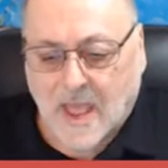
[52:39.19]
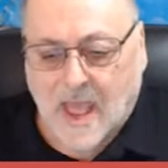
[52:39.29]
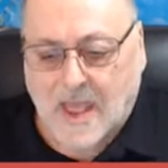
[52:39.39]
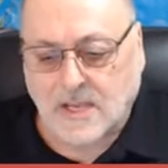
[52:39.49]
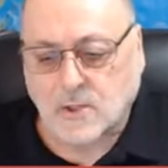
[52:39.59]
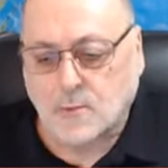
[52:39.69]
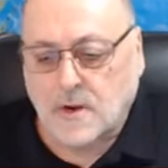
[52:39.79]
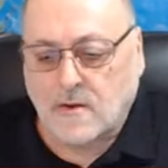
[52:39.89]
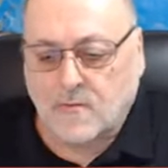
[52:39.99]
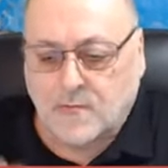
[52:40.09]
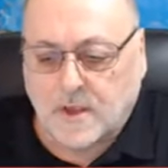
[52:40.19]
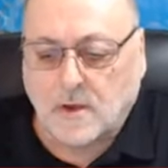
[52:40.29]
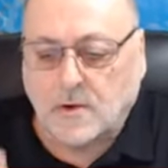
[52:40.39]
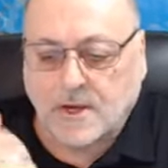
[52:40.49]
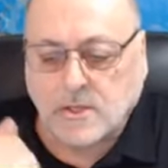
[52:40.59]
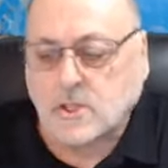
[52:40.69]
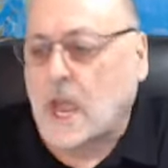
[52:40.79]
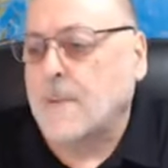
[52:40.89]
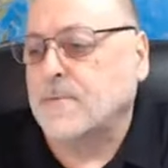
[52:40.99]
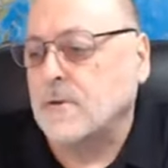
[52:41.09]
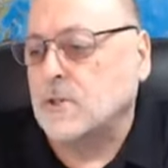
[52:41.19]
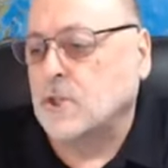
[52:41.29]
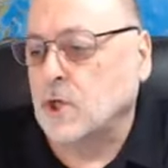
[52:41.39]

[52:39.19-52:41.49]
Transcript: as revealed in chapters